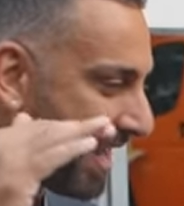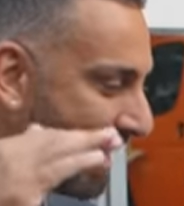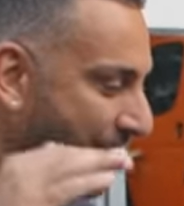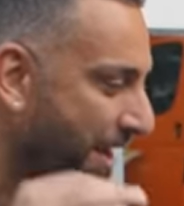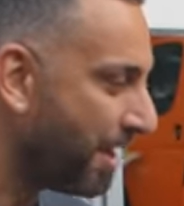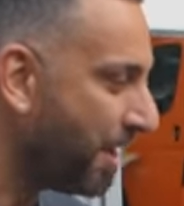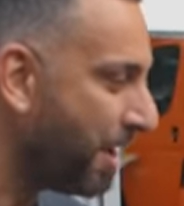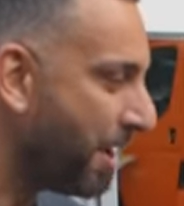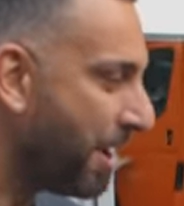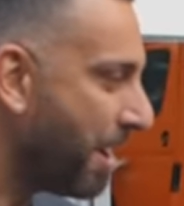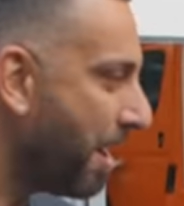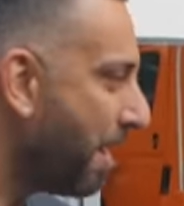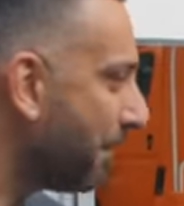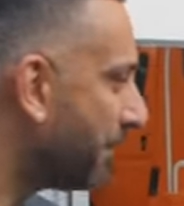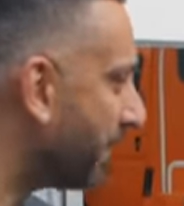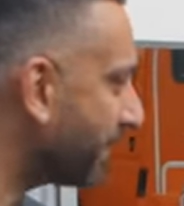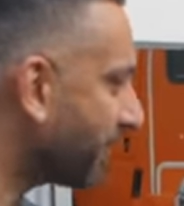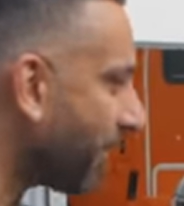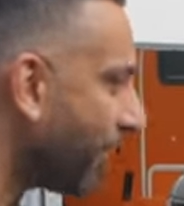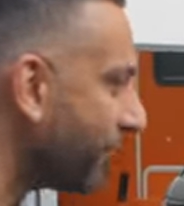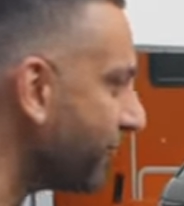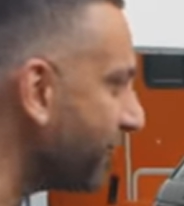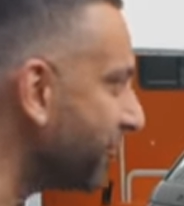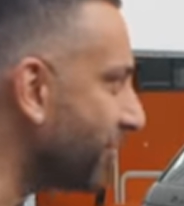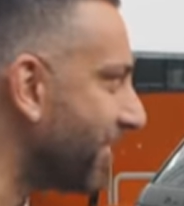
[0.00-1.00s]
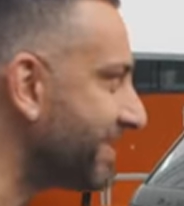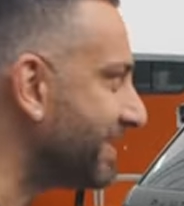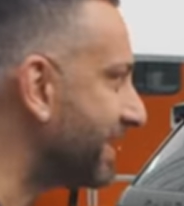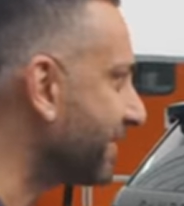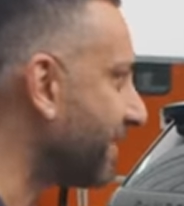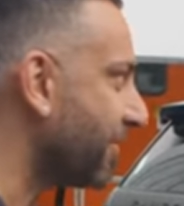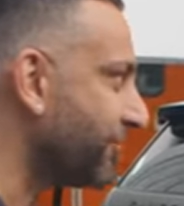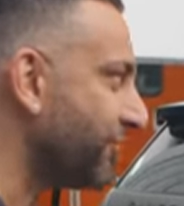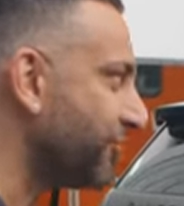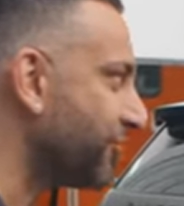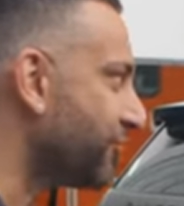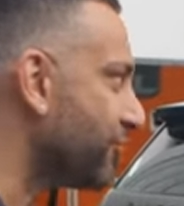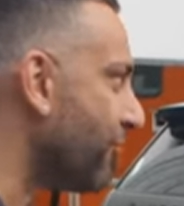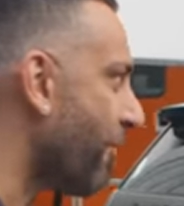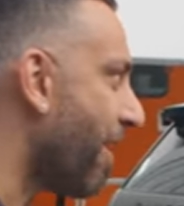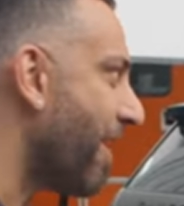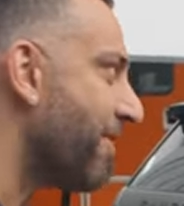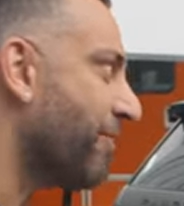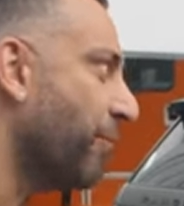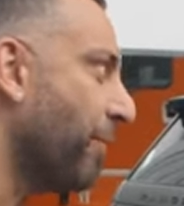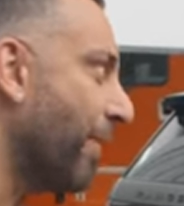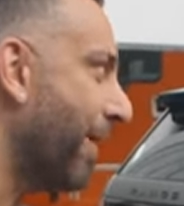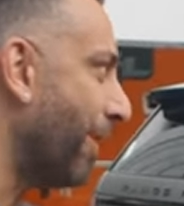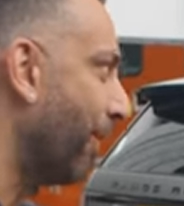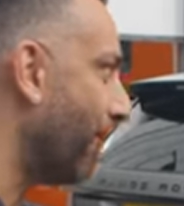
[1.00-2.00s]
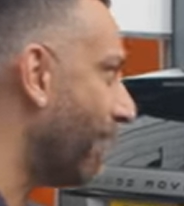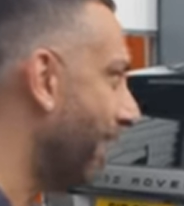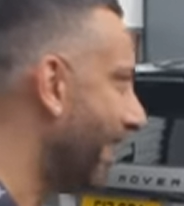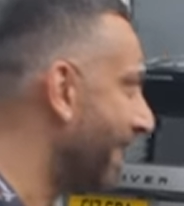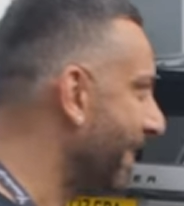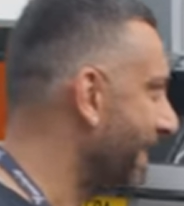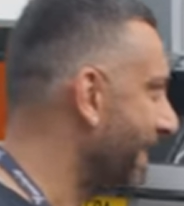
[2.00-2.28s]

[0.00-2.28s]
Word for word: Right. But don't you notice it doesn't drive well?